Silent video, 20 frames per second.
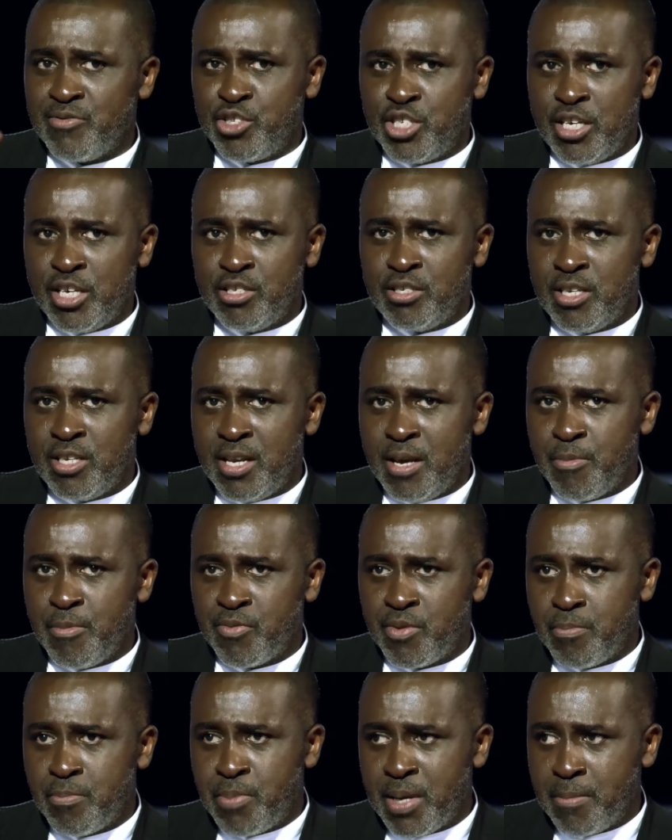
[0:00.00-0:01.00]
changed the name of
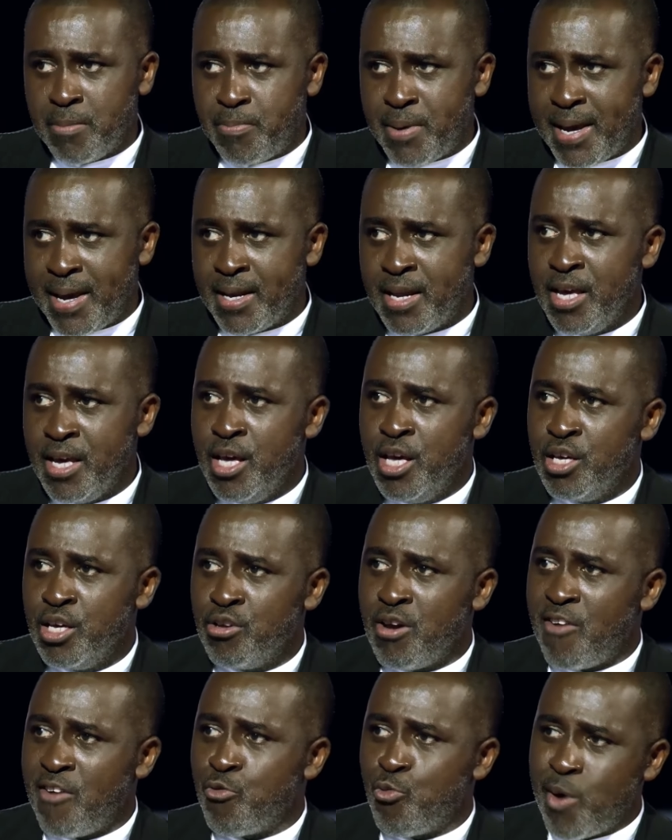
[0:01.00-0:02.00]
the Big Ben. You
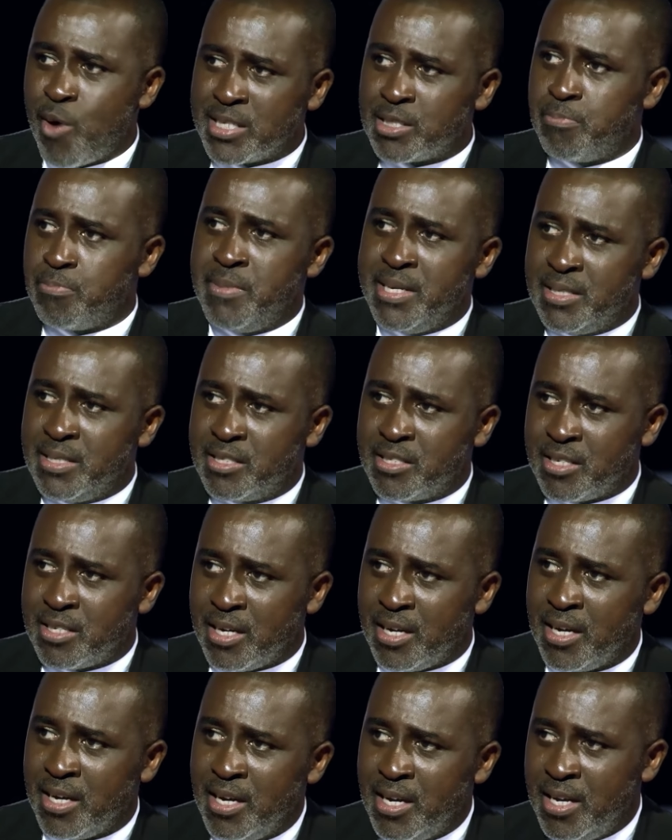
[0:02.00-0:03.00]
have
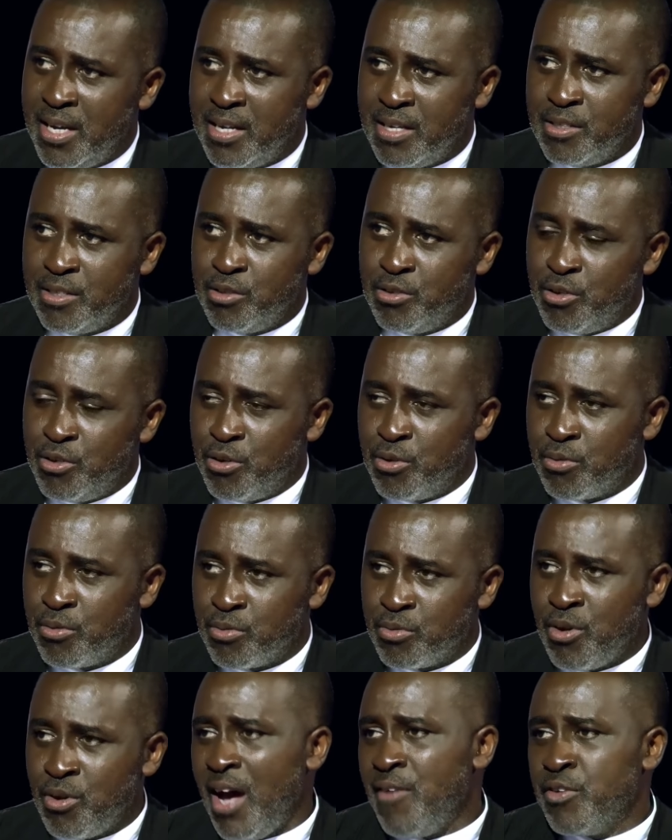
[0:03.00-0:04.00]
Westminster, you know.
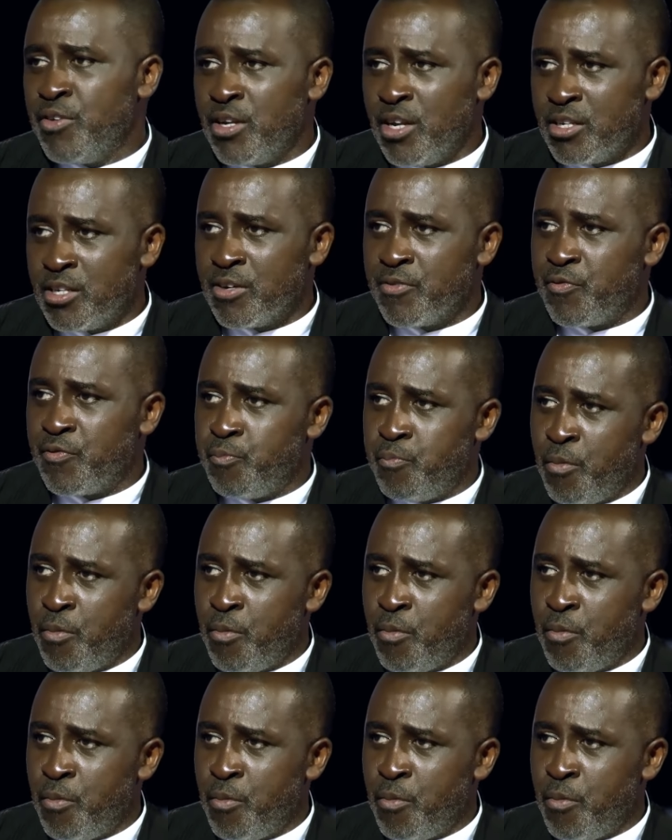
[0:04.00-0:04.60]
You have a lot of